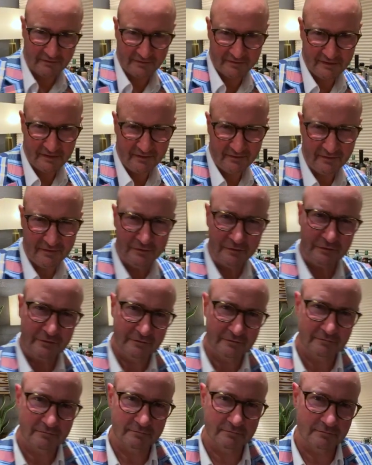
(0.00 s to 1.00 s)
There's gins you just
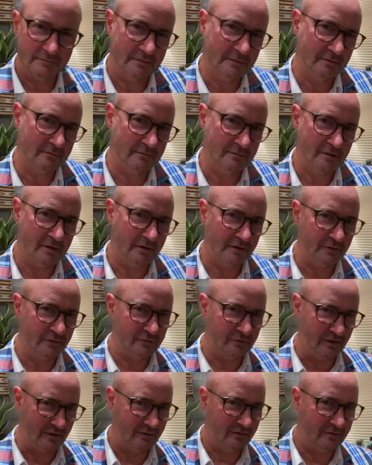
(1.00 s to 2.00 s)
kind of
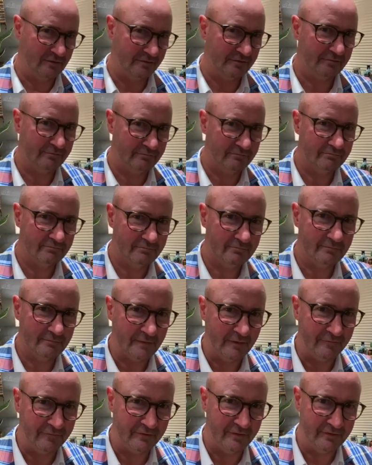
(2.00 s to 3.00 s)
drink because
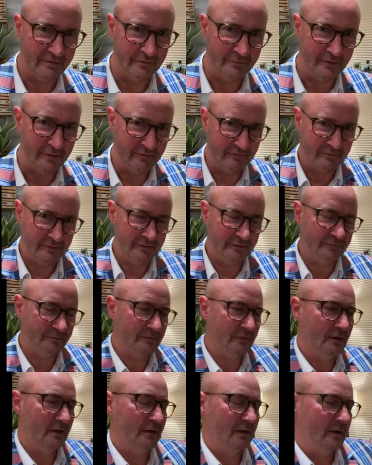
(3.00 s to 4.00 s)
they float your boat, right?
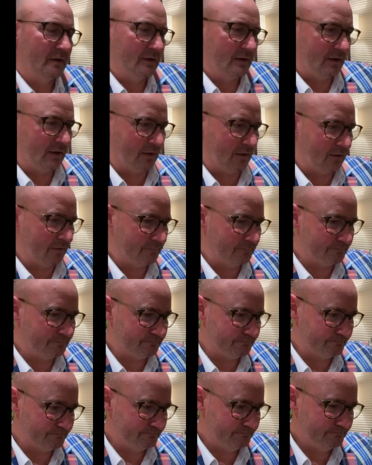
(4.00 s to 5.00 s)

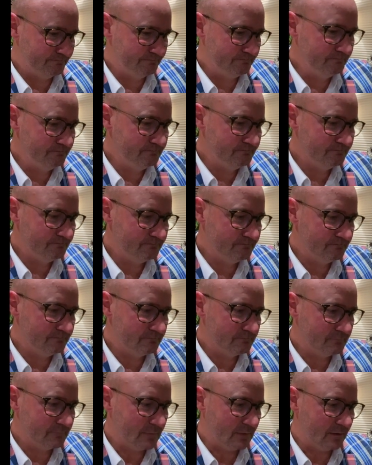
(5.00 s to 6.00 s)
Um,
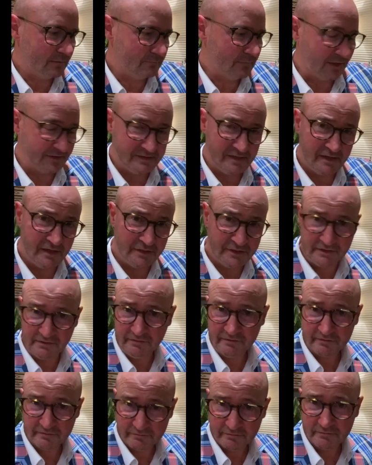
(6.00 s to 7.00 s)
martini
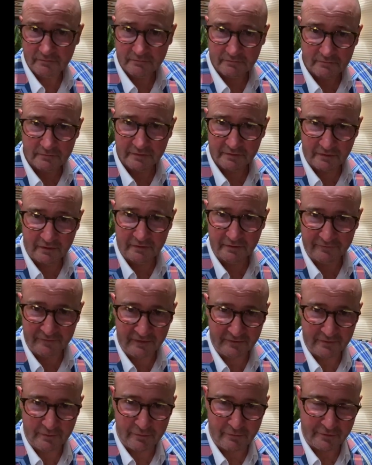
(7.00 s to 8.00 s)
gins. So the
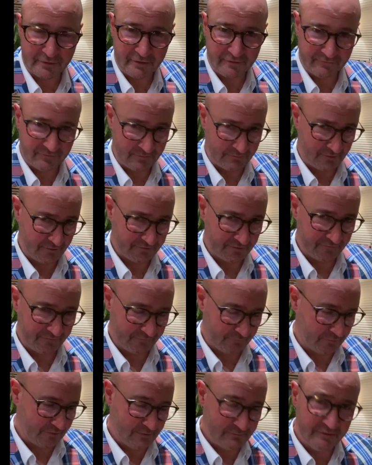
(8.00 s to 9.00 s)
things I probably go for most
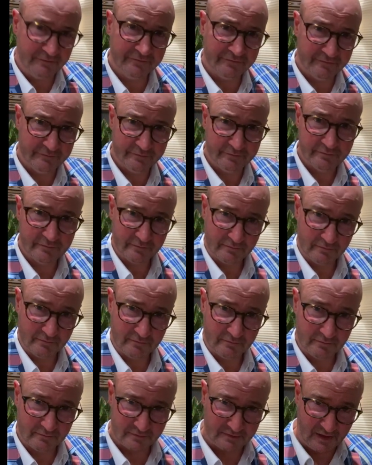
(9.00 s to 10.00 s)
of Plymouth,
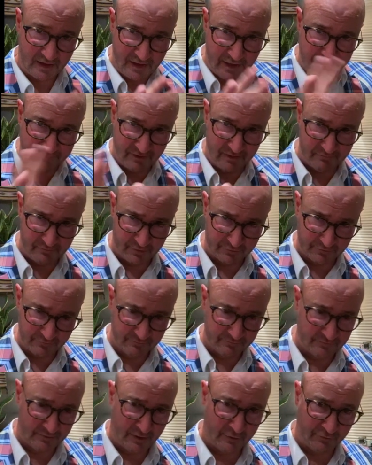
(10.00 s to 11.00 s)
Daggy Green
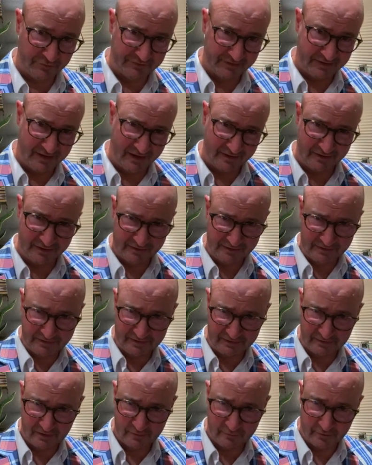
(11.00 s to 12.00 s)
bottle. I always decant it into
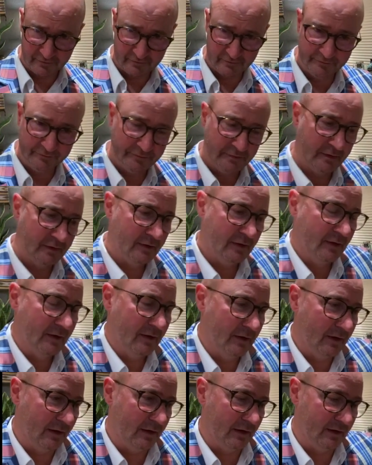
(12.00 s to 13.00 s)
Deco bottle.
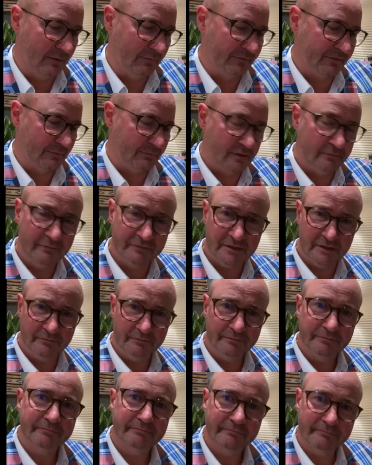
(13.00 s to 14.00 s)
Uh, so Plymouth
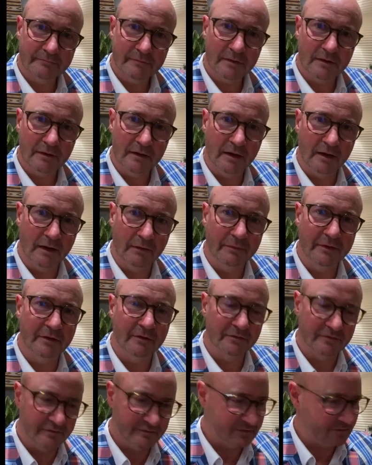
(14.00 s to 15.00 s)
gin, uh,
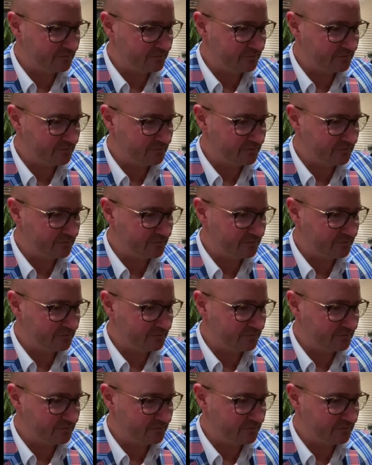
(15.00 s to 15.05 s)
because it's